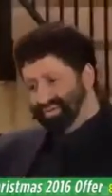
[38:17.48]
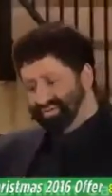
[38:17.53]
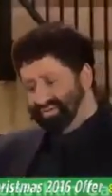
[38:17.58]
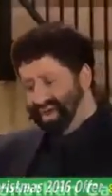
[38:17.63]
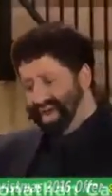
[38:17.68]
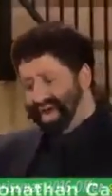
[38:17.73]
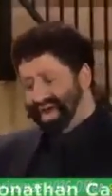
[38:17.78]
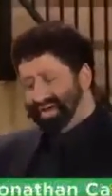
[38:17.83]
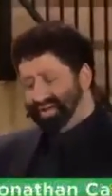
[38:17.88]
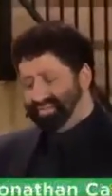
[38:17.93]
the
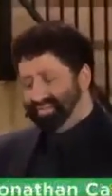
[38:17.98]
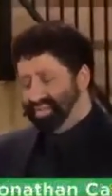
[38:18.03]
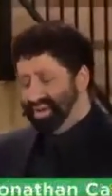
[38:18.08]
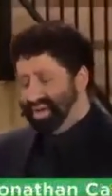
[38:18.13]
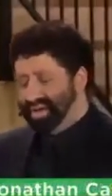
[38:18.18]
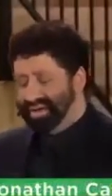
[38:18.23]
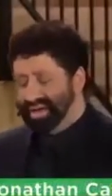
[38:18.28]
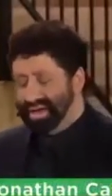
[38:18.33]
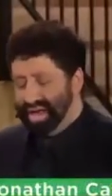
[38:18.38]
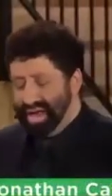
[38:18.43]
fact,
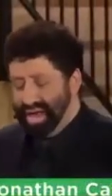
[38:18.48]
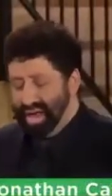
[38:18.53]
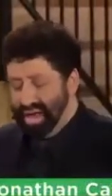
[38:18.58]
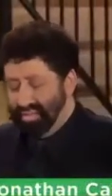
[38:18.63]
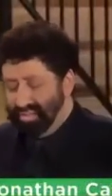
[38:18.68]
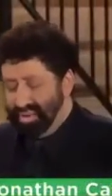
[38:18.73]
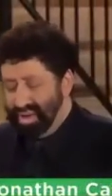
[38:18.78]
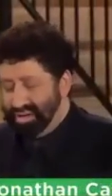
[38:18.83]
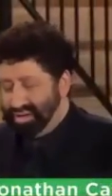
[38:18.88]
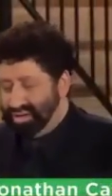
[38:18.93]
but
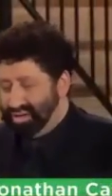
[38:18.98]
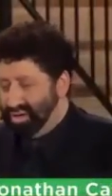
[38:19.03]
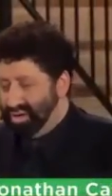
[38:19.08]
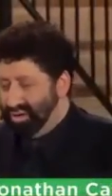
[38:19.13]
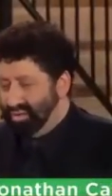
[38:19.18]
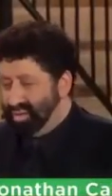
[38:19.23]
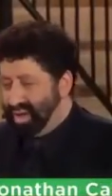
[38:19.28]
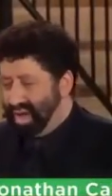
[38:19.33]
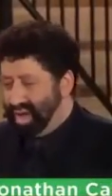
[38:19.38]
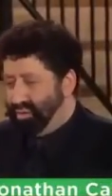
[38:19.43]
you
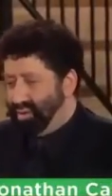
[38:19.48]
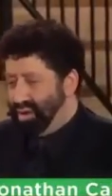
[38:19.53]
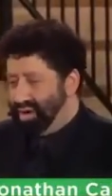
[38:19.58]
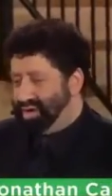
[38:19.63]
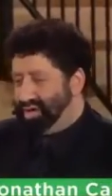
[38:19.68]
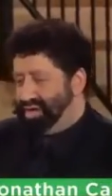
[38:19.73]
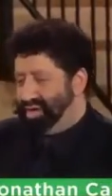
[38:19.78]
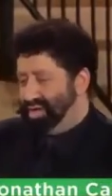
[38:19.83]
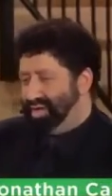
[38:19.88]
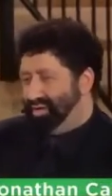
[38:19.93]
know, I
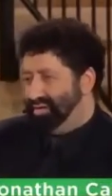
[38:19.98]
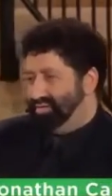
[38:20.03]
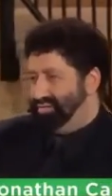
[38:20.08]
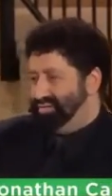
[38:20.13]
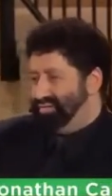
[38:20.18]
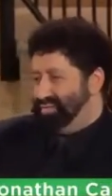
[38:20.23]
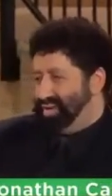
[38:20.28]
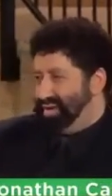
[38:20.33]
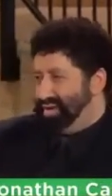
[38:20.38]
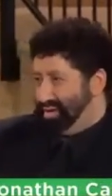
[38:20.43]
want to
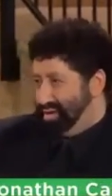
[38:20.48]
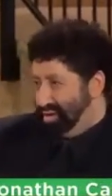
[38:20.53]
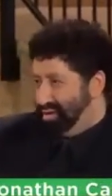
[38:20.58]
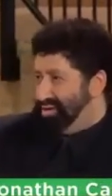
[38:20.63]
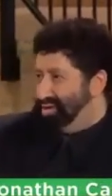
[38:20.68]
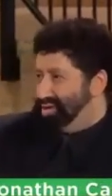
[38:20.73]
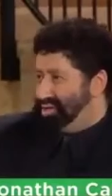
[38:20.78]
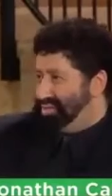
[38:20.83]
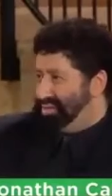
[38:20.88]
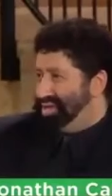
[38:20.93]
give
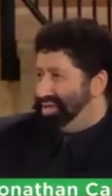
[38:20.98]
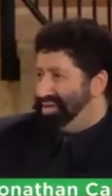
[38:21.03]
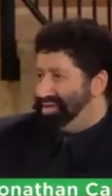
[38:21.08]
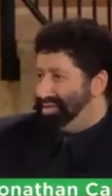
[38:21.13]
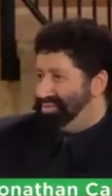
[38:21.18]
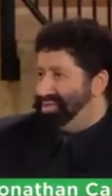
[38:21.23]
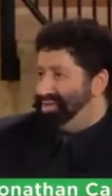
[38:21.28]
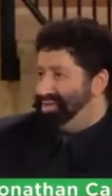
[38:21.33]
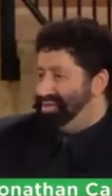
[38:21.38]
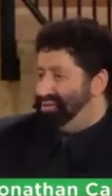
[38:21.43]
encouragement,
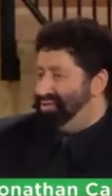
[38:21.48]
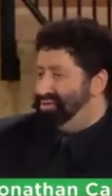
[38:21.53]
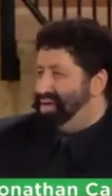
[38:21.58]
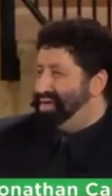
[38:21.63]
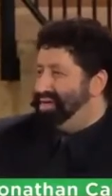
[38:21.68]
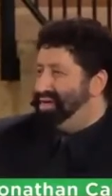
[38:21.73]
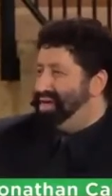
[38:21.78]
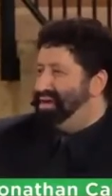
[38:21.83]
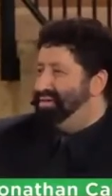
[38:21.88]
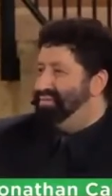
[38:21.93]
as we do,
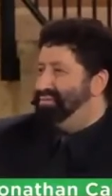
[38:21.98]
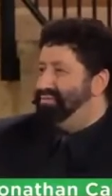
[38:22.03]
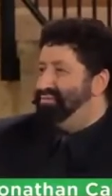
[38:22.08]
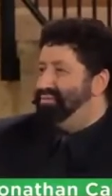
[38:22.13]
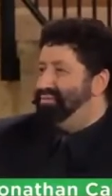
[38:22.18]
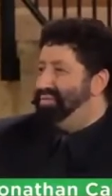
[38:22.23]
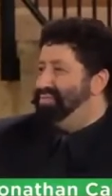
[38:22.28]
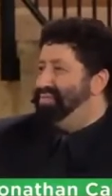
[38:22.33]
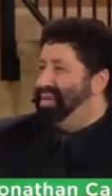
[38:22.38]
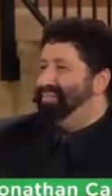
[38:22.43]
and
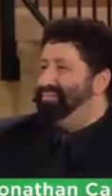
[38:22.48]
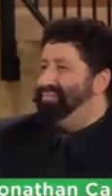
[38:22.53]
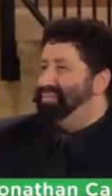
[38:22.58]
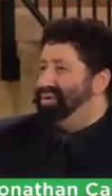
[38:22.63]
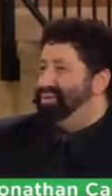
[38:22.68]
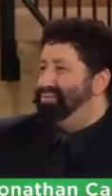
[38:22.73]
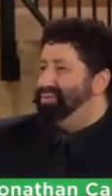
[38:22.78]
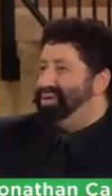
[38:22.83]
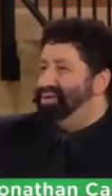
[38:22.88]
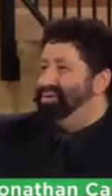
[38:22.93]

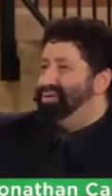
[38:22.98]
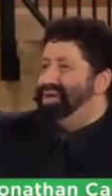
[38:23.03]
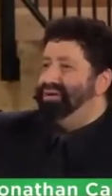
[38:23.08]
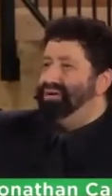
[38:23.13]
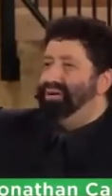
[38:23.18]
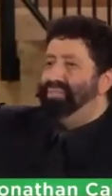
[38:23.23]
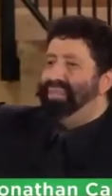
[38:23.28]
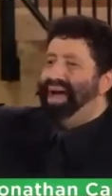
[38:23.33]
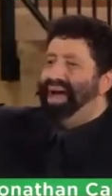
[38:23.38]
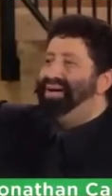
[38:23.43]
remember, when you
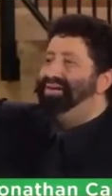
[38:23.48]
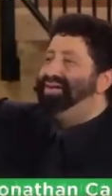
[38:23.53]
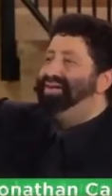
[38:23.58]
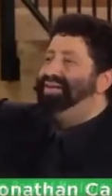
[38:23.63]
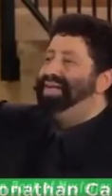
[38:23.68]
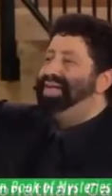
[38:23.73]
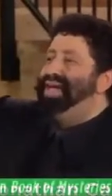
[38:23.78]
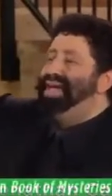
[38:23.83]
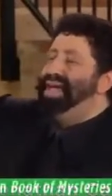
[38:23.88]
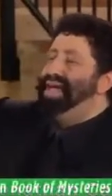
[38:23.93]
hear about
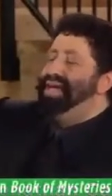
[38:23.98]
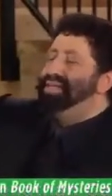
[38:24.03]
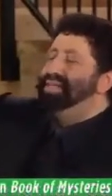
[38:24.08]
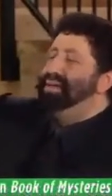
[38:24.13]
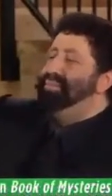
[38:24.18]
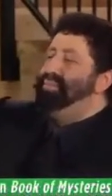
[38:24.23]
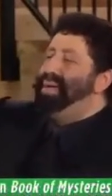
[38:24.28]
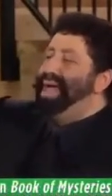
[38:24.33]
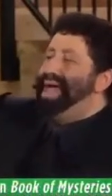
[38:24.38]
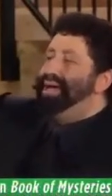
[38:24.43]

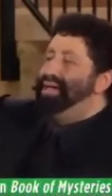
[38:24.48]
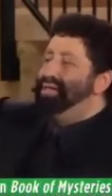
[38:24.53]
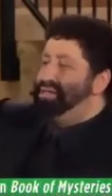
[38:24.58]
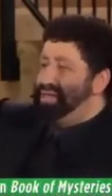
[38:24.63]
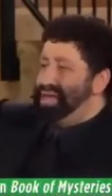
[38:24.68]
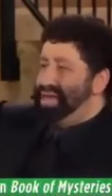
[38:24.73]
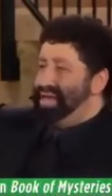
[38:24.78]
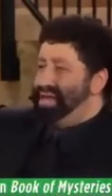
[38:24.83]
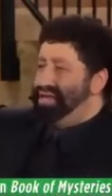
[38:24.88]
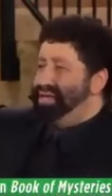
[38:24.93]
the Baal
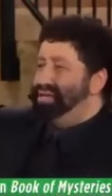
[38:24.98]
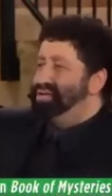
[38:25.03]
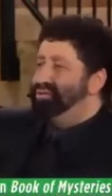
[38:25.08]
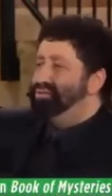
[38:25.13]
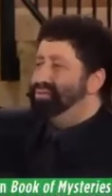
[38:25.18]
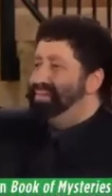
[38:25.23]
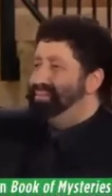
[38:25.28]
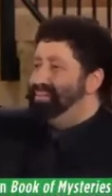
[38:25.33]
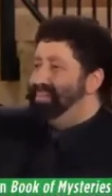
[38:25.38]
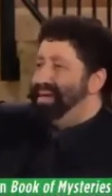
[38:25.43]
things,
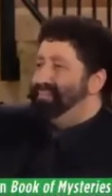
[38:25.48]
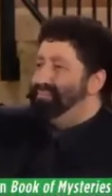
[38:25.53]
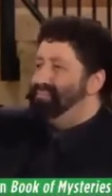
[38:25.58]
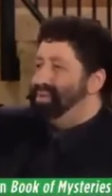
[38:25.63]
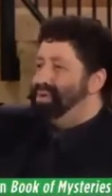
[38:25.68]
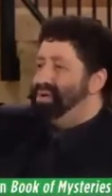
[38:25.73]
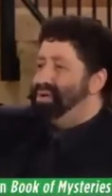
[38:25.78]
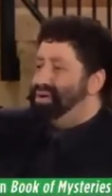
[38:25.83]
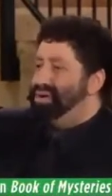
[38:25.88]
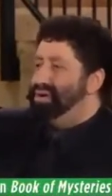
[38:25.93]

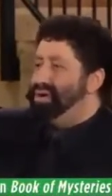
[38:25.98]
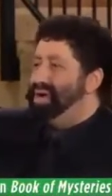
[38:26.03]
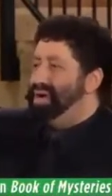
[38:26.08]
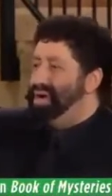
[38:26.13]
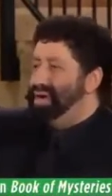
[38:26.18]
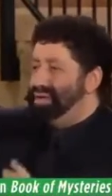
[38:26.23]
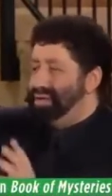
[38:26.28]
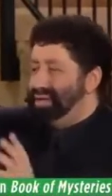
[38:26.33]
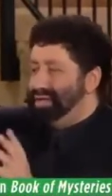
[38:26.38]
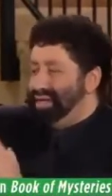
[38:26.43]
remember
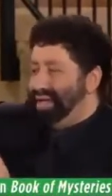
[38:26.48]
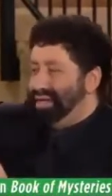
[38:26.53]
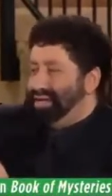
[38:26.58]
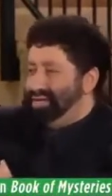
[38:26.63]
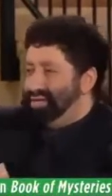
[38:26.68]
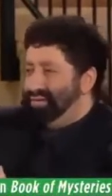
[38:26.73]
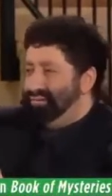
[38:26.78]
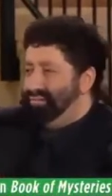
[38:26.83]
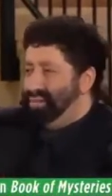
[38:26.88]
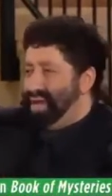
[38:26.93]
the
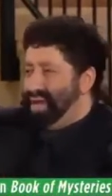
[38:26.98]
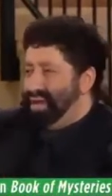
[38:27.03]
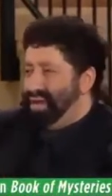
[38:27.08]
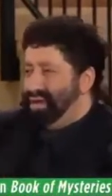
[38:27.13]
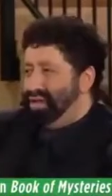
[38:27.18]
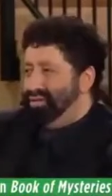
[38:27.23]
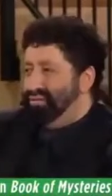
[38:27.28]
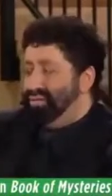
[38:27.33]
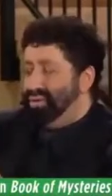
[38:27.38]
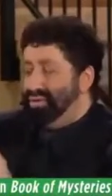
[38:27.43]
days of
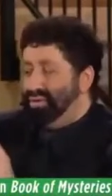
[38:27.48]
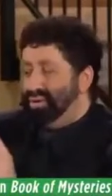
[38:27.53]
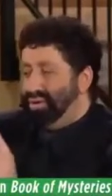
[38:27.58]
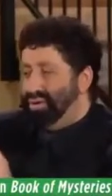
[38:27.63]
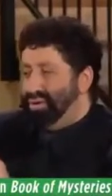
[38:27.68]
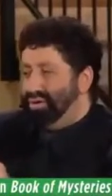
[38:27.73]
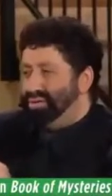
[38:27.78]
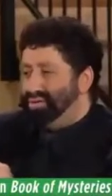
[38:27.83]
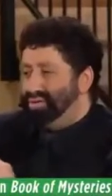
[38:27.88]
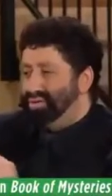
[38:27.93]
Baal were
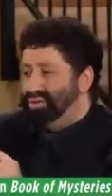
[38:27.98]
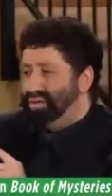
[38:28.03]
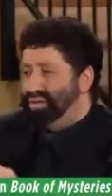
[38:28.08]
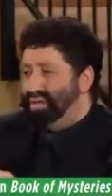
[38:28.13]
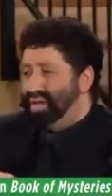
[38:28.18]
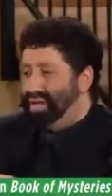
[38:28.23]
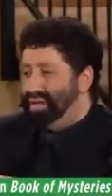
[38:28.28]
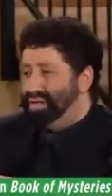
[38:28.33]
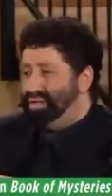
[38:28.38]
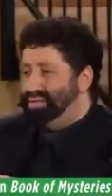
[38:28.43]
also the
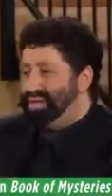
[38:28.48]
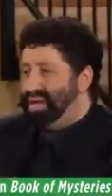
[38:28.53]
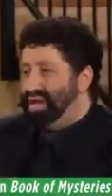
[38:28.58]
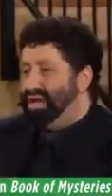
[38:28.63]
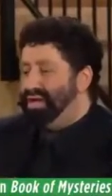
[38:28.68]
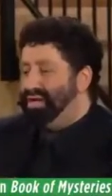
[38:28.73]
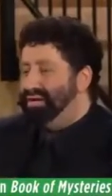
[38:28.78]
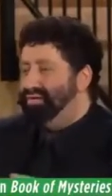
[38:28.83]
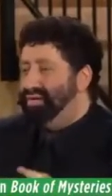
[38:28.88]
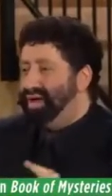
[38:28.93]
days
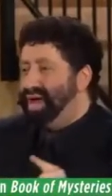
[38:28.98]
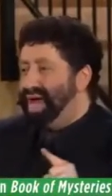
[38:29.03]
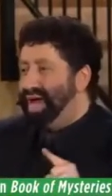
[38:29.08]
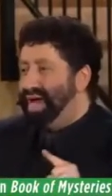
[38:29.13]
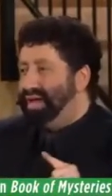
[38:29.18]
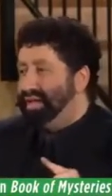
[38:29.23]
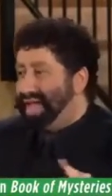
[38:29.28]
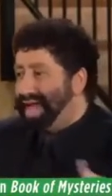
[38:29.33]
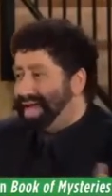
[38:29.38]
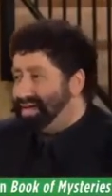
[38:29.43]
of
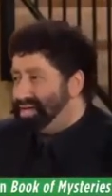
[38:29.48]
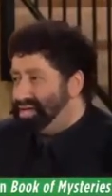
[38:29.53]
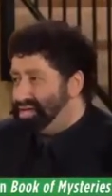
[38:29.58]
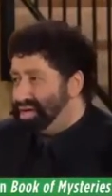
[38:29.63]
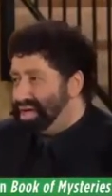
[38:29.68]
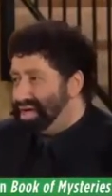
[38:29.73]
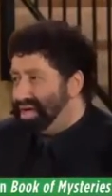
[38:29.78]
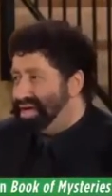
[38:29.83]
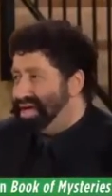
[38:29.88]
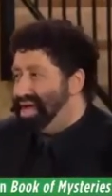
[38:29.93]

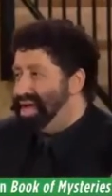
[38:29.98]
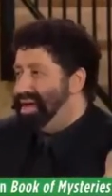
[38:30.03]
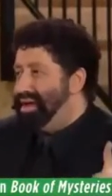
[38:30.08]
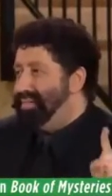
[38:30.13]
Elijah.